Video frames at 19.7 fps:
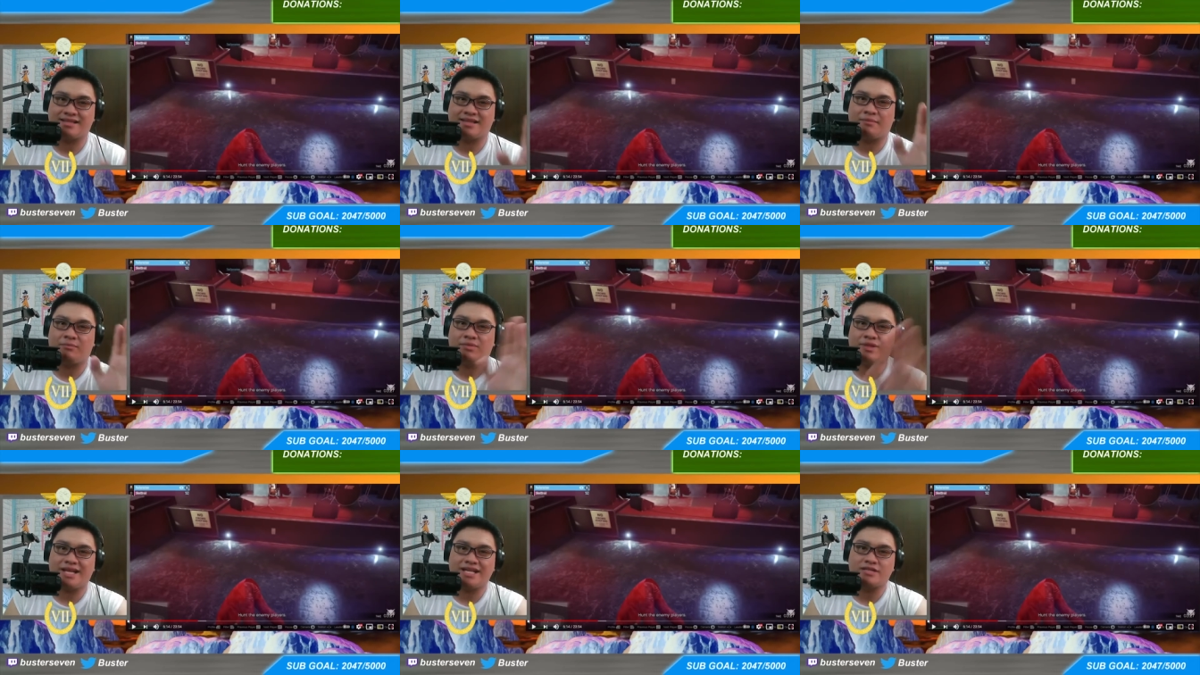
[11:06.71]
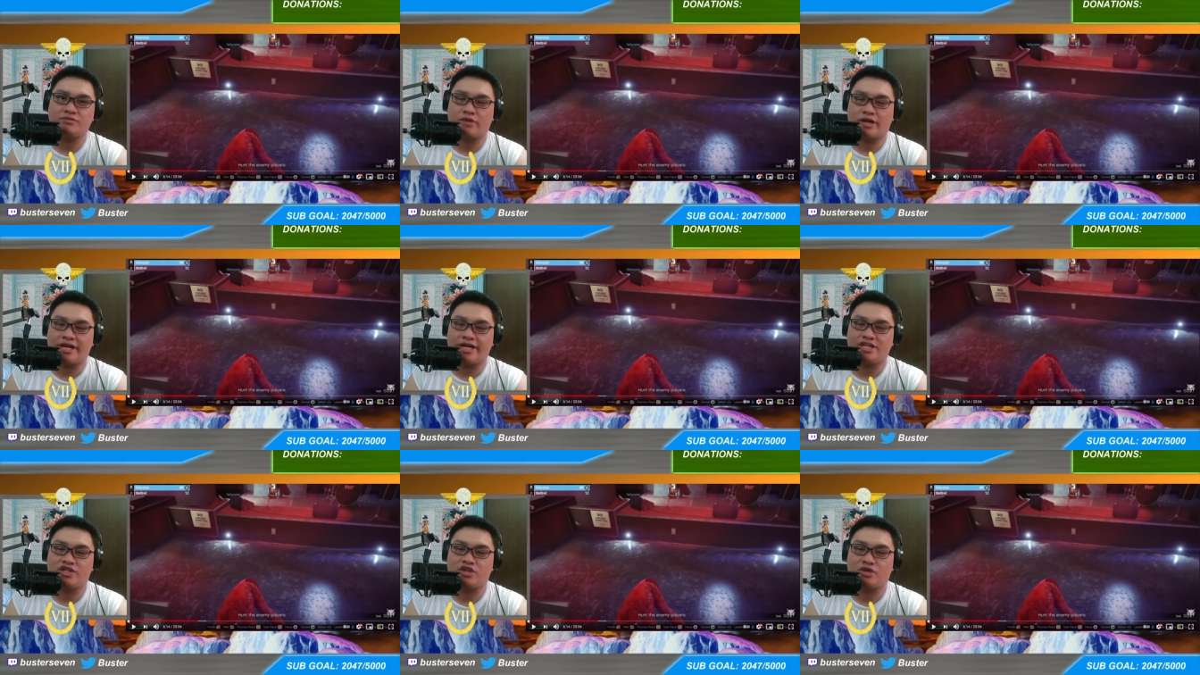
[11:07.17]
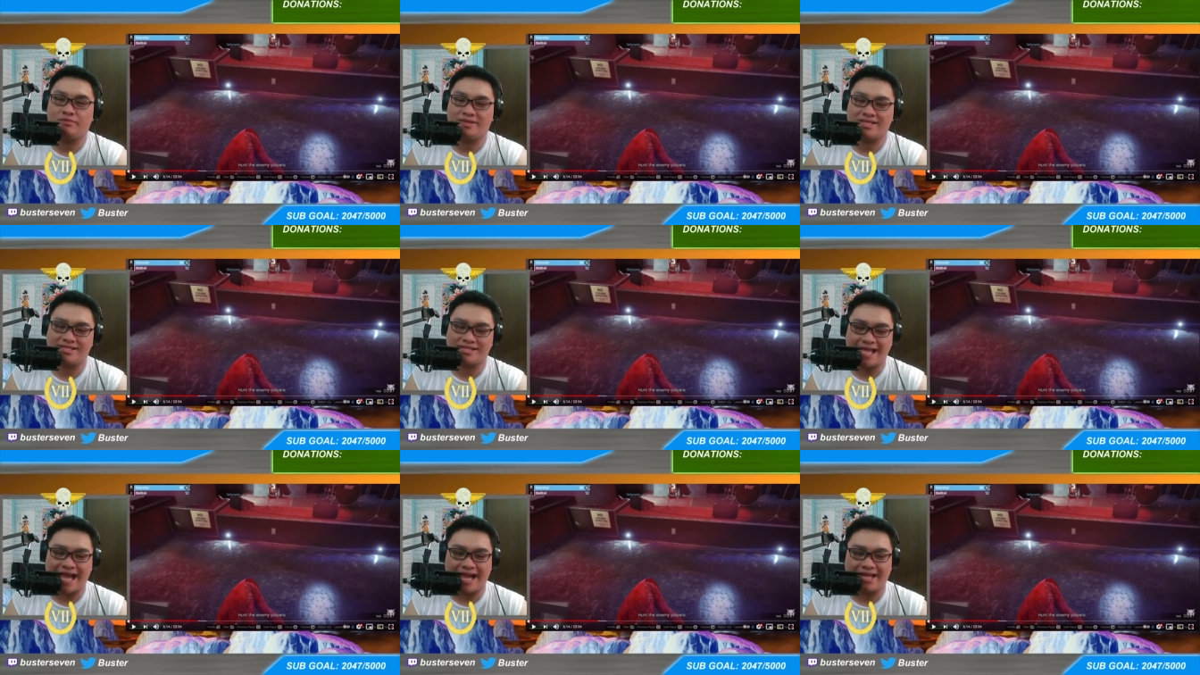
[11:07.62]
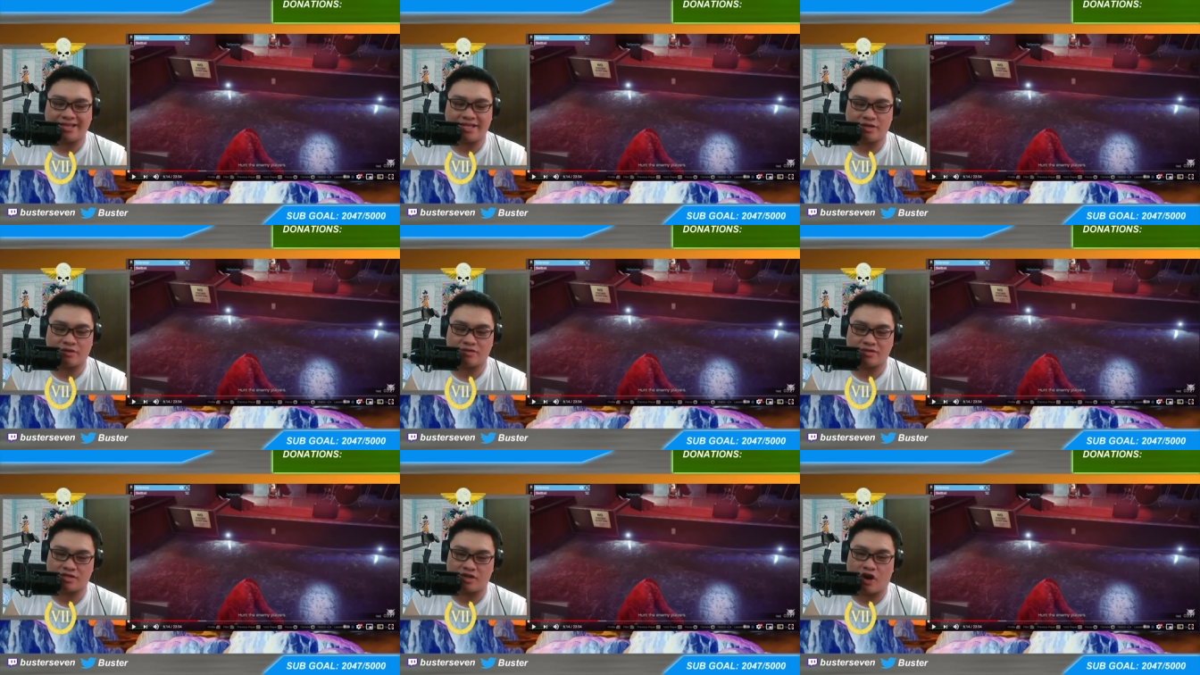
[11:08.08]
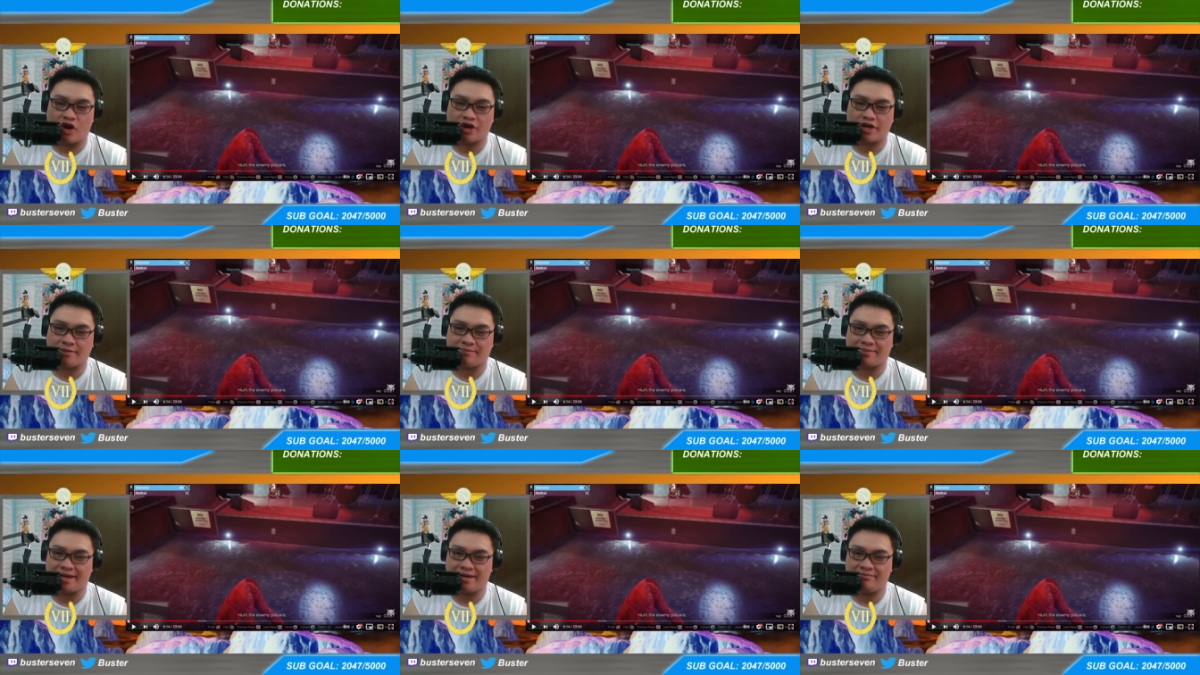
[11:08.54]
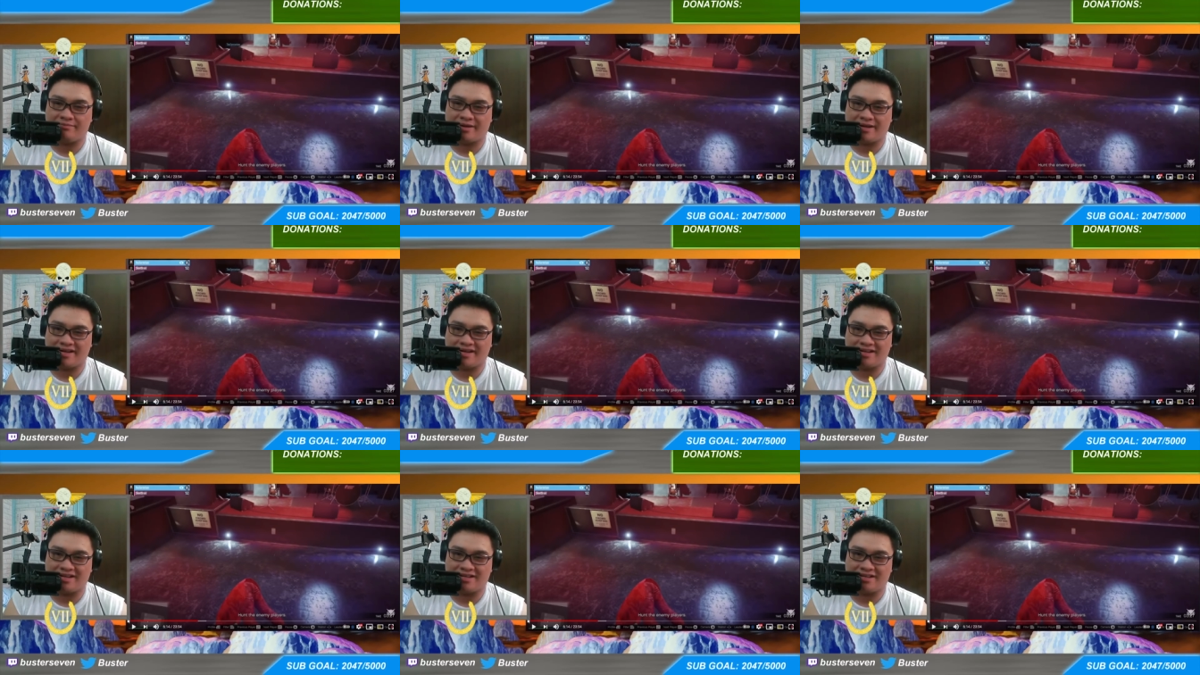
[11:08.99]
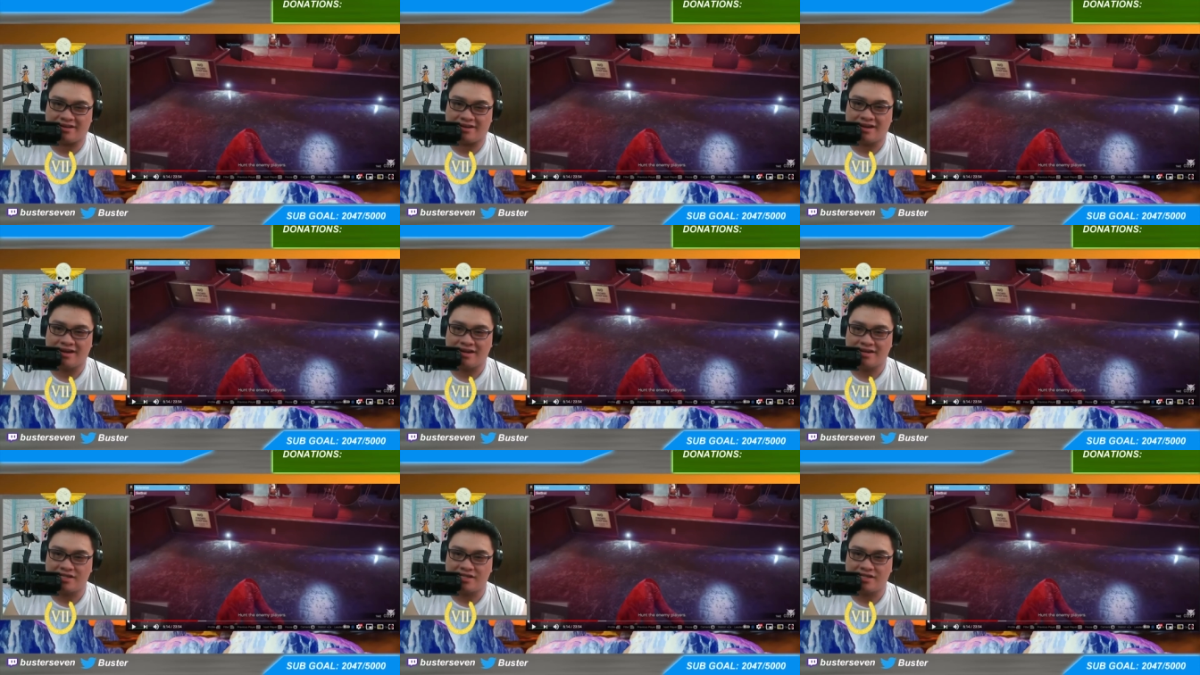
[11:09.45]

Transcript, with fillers: the place where he should be standing was occupied by another.